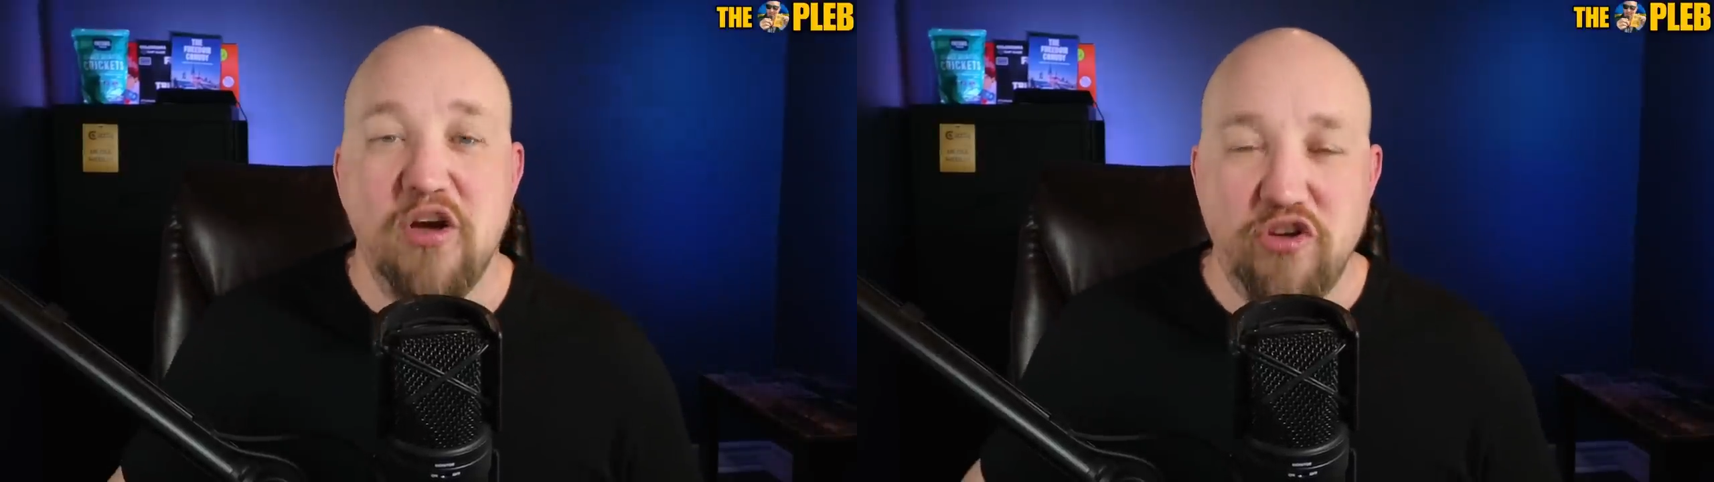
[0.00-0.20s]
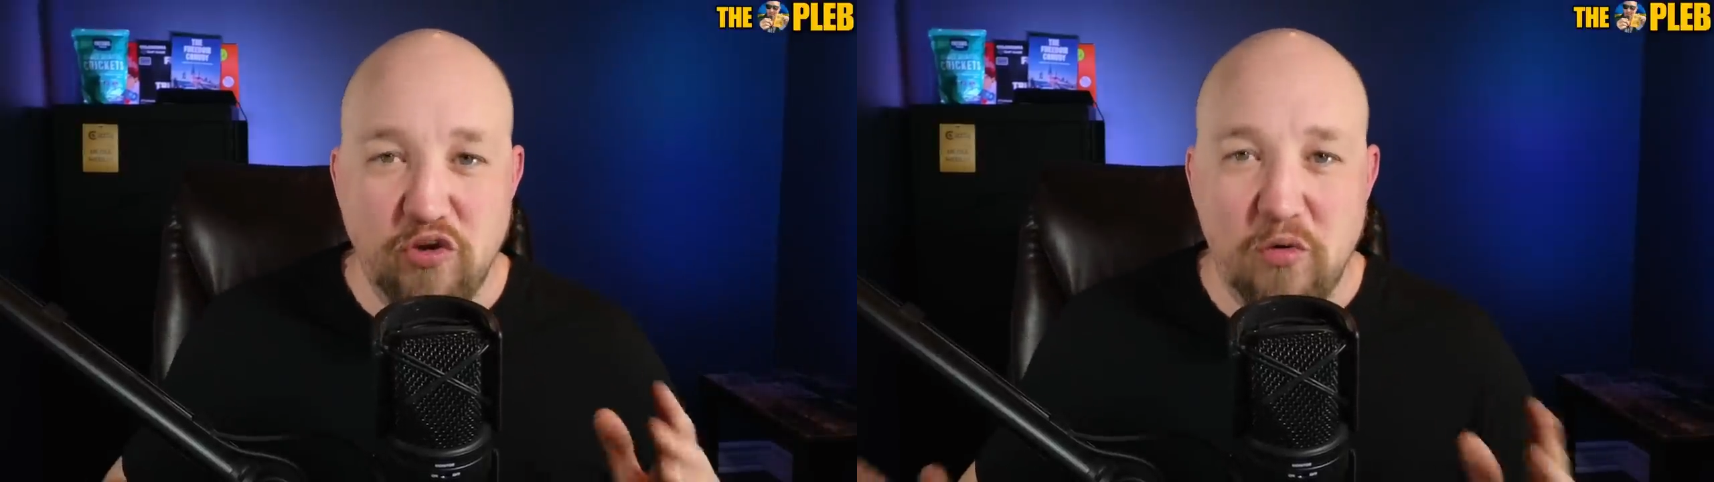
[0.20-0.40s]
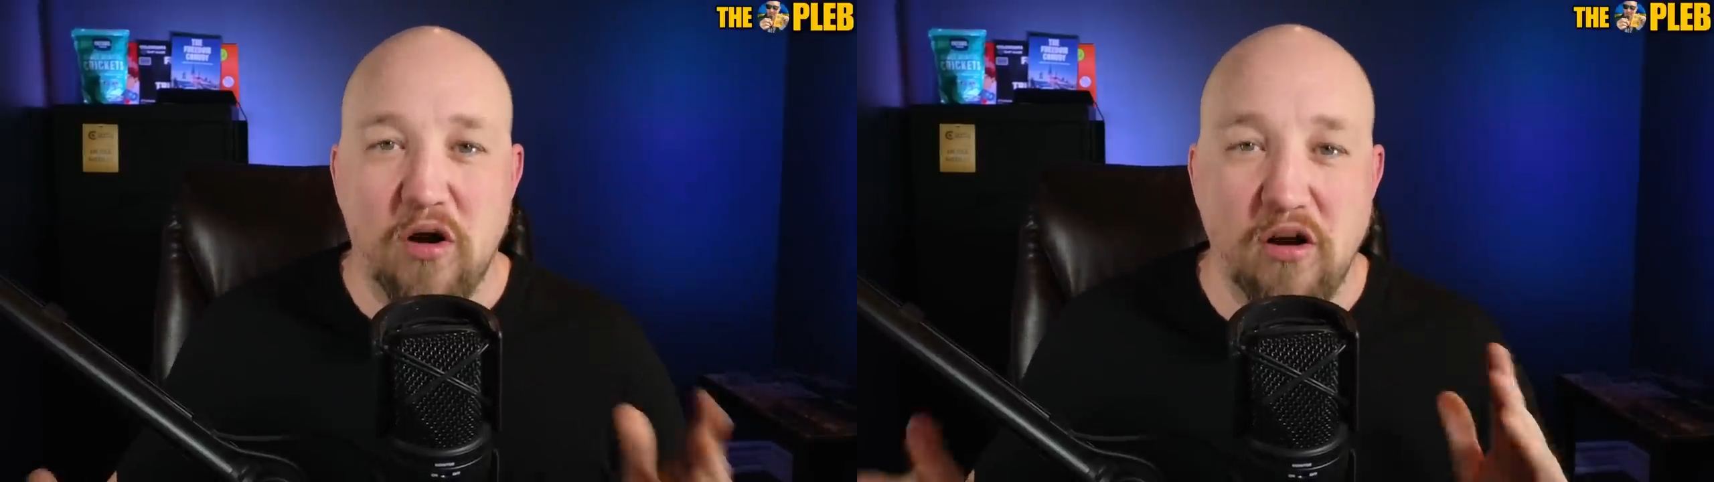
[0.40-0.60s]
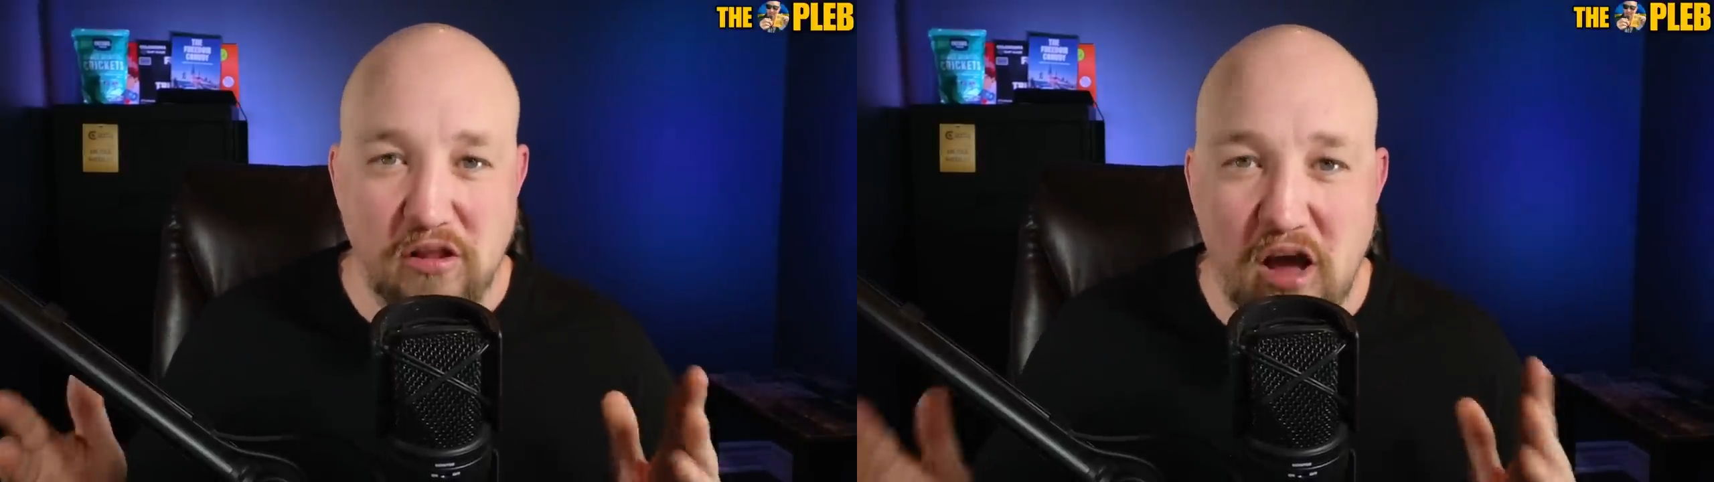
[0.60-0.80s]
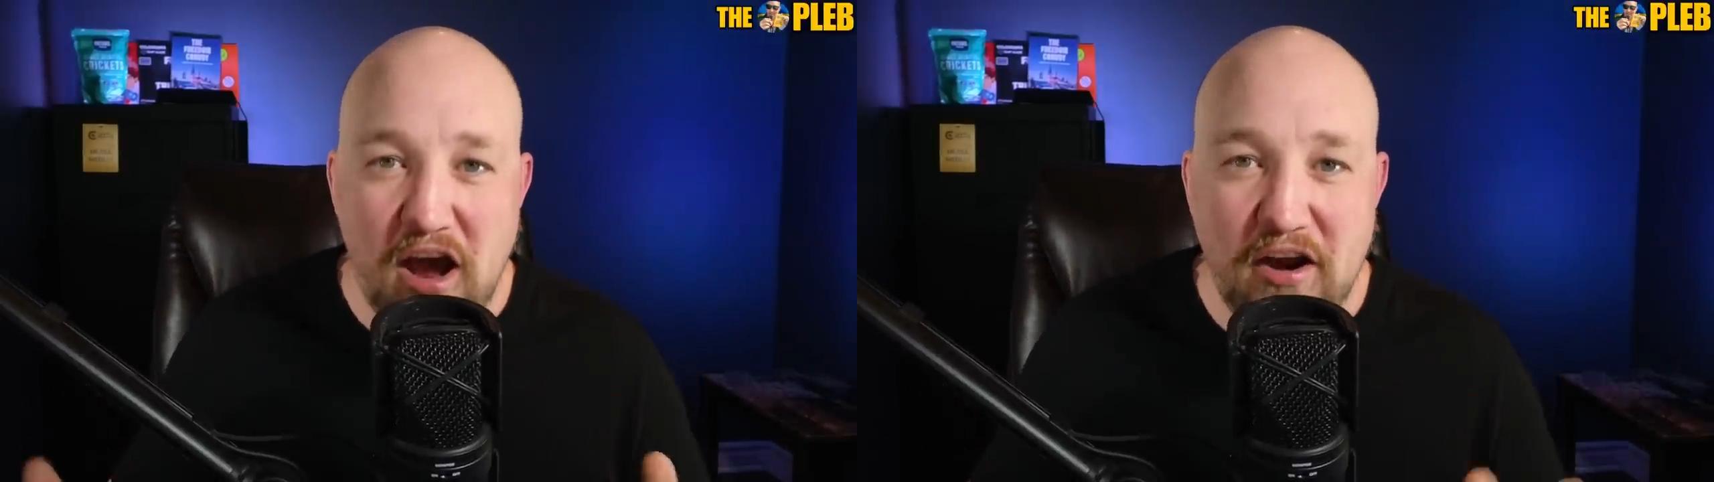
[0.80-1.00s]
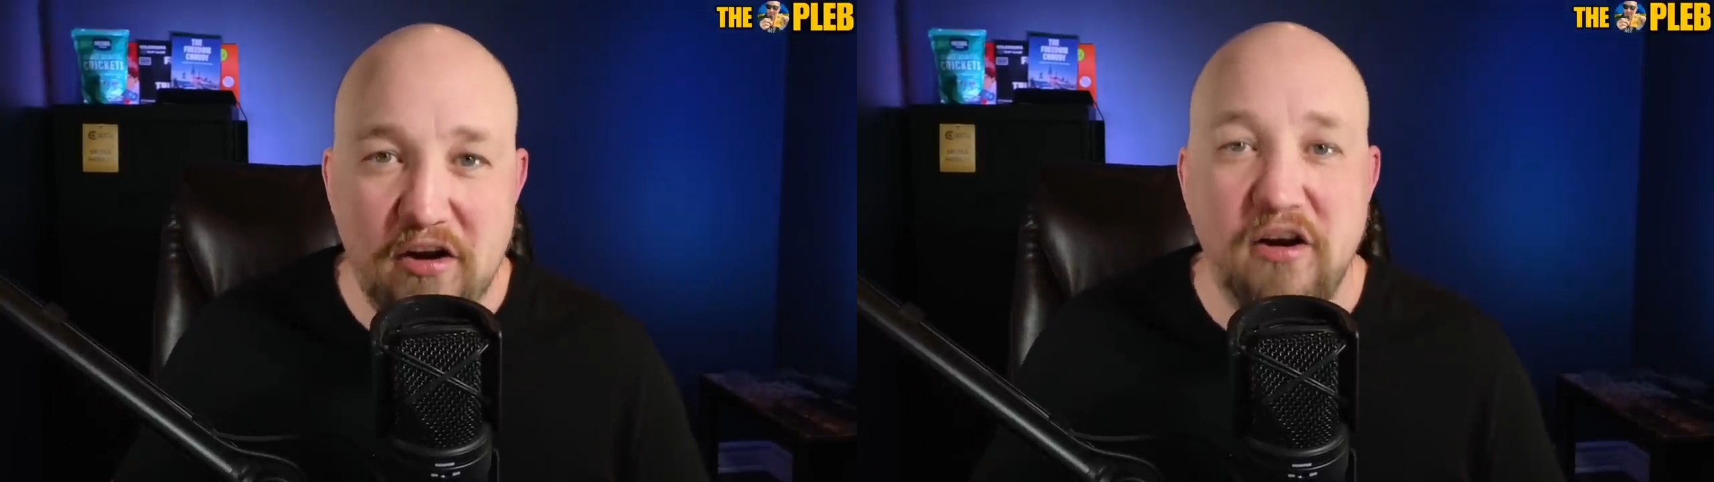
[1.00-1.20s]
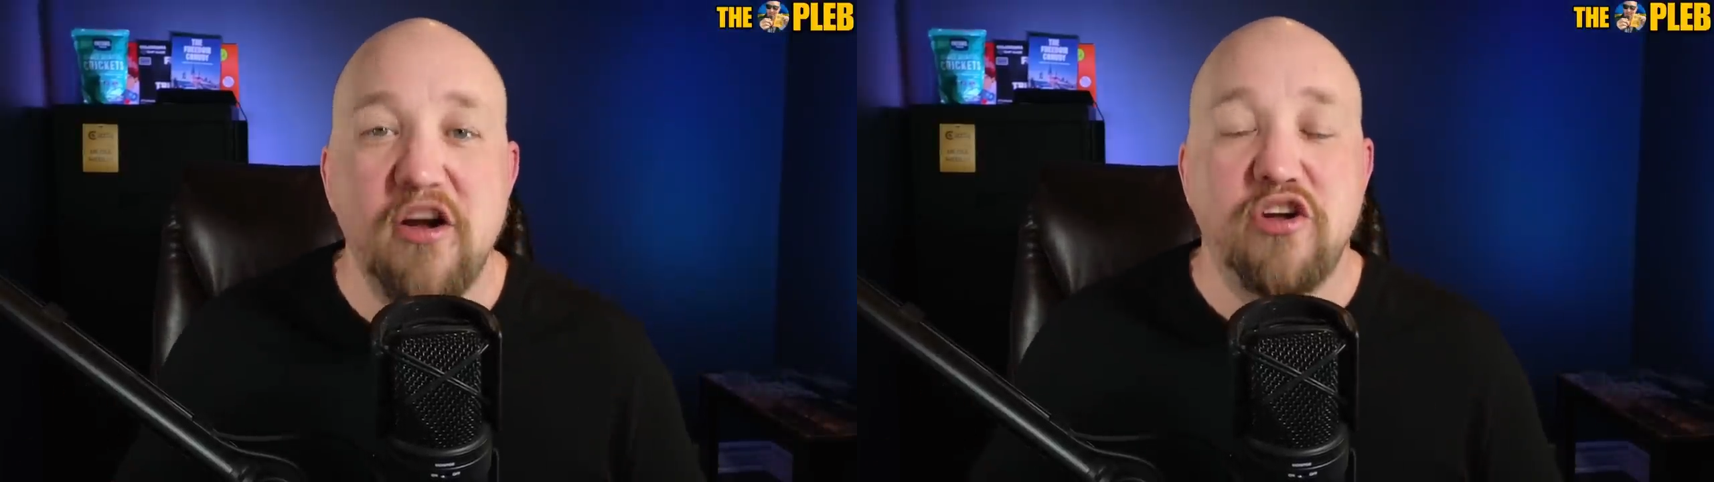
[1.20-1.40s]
You are a liar.